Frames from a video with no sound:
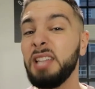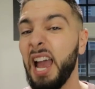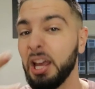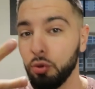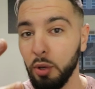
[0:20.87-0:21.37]

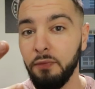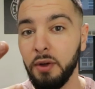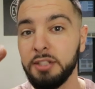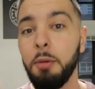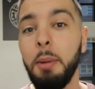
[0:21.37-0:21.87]
Tag three
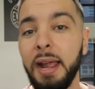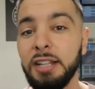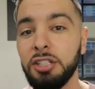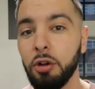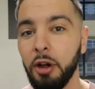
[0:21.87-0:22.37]
friends on my
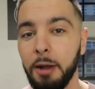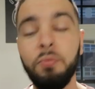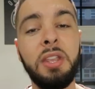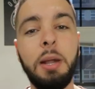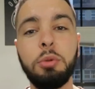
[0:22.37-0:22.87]
Instagram
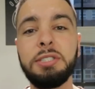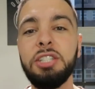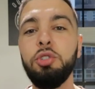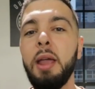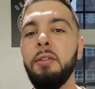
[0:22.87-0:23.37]
and I will
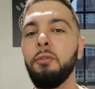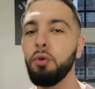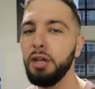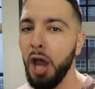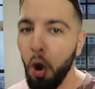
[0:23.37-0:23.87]
send you a
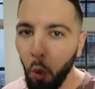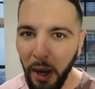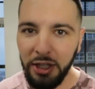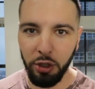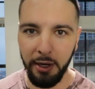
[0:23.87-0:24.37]
free
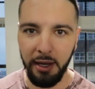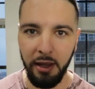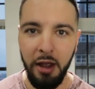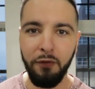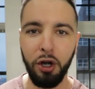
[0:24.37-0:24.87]
weight training
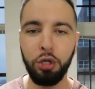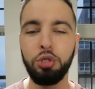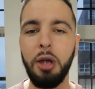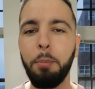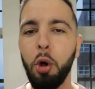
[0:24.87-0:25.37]
vertical
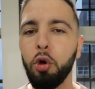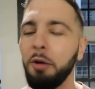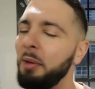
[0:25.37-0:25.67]
jump program,